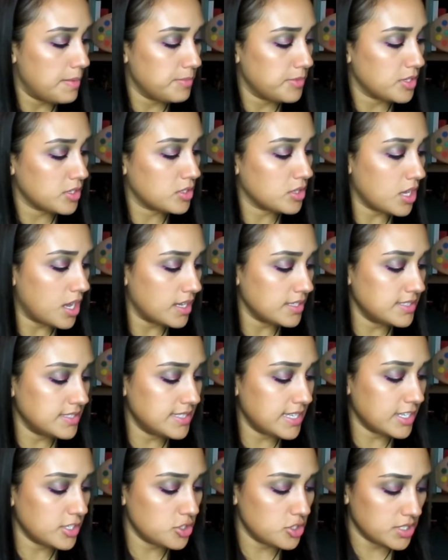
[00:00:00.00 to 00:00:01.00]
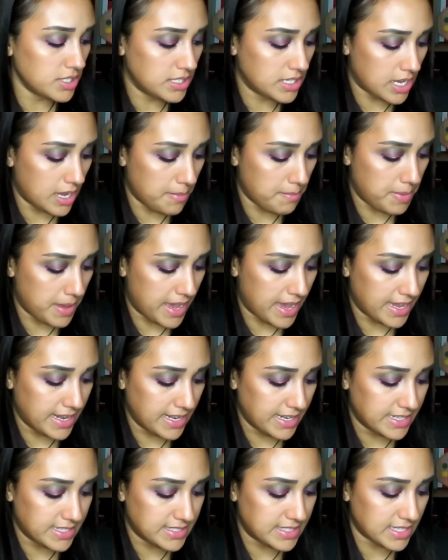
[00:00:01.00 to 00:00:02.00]
The gloss is actually not bad,
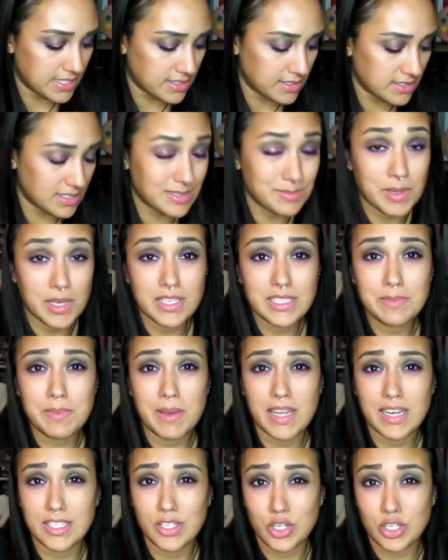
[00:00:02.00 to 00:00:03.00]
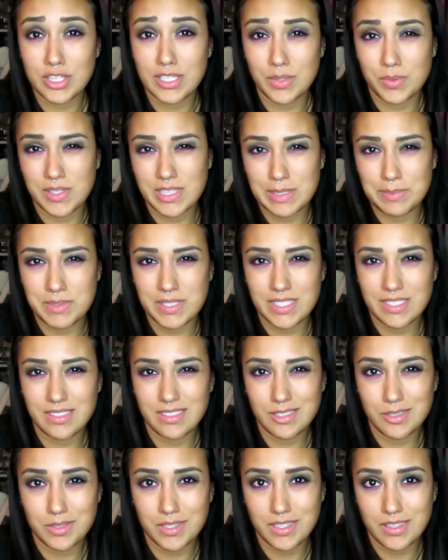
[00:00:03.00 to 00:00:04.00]
and it doesn't smell as bad as her liquid lipsticks
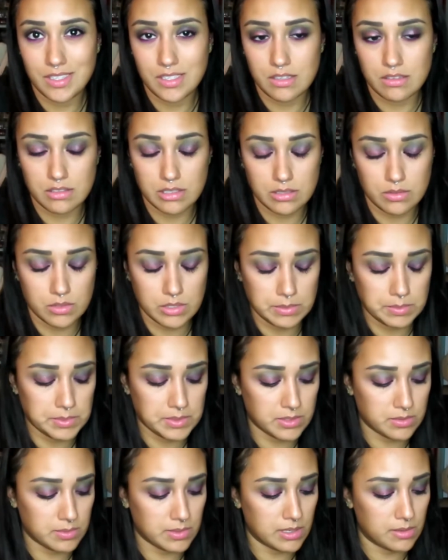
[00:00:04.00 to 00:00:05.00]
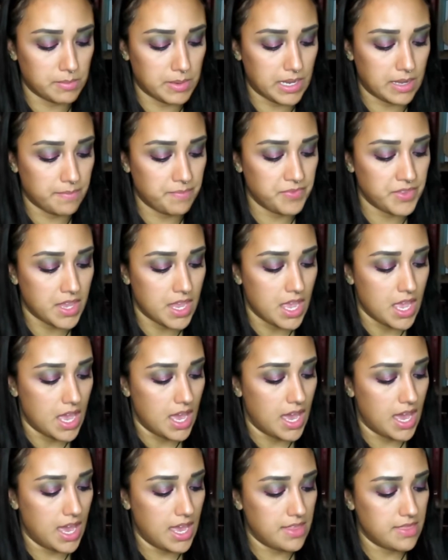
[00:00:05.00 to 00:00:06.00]
do. I think her liquid lipsticks smell bad.
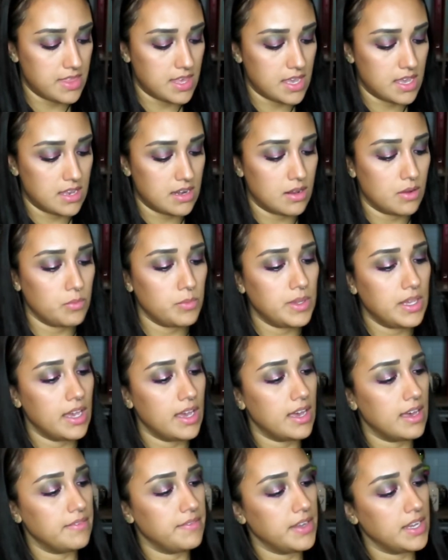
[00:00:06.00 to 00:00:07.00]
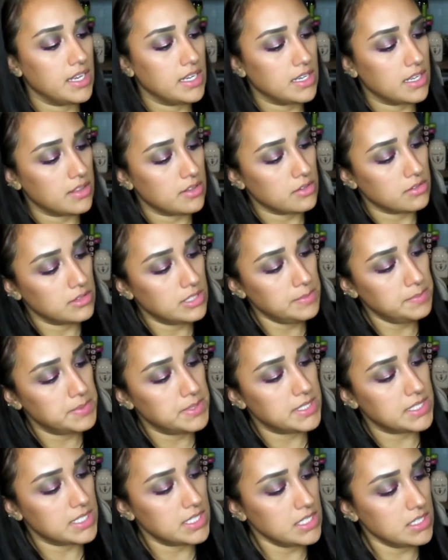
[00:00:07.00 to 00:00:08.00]
And then we have another
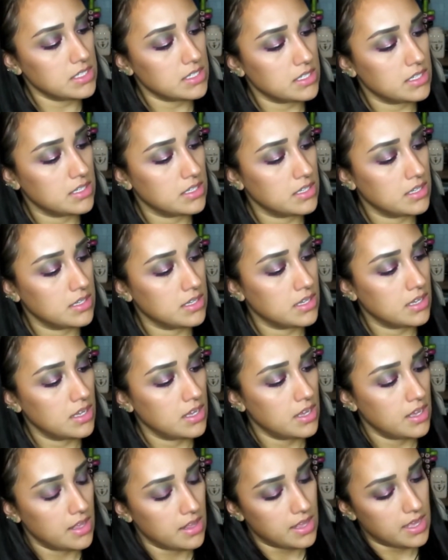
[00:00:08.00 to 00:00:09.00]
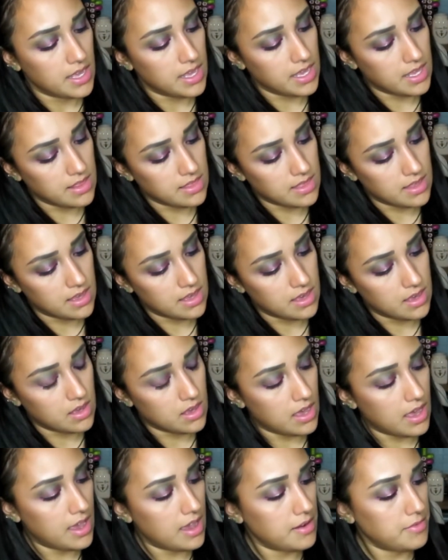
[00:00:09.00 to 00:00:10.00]
lipstick in the
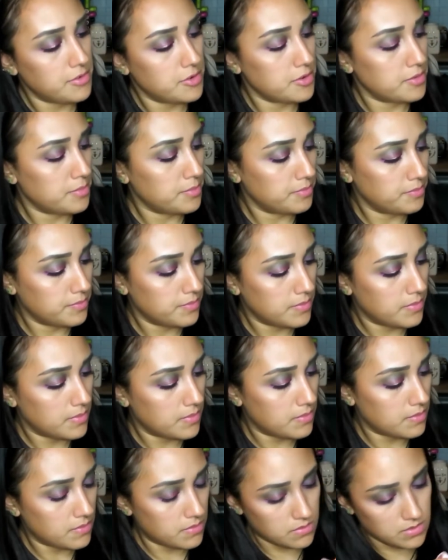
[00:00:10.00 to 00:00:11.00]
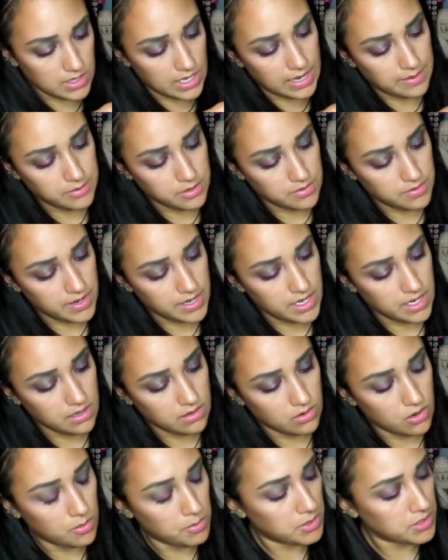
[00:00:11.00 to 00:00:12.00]
after Friday,
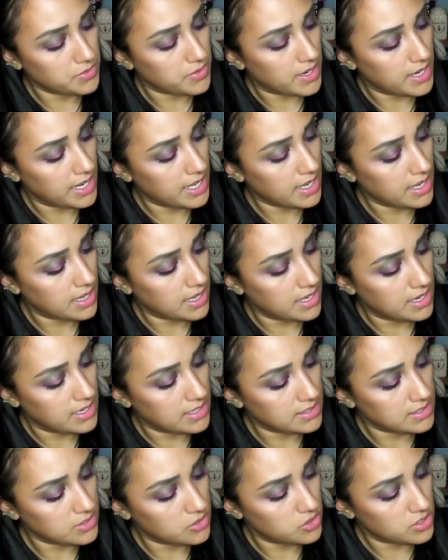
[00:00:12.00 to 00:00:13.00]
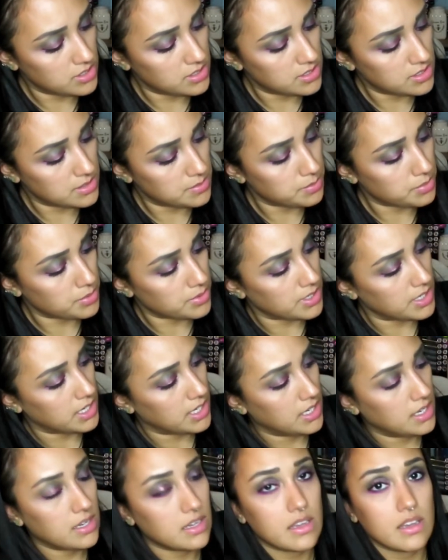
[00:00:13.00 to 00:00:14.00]
almost Friday, and this is just this
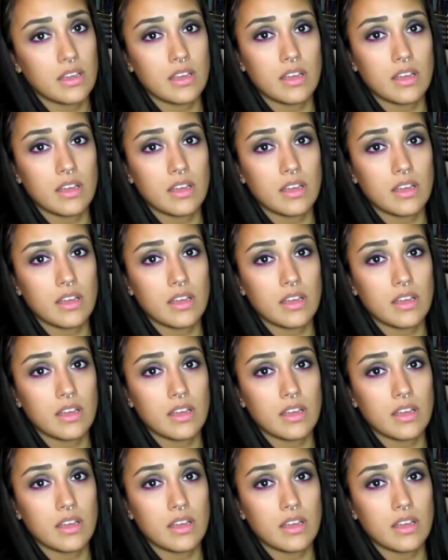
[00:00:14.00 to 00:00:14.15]
pretty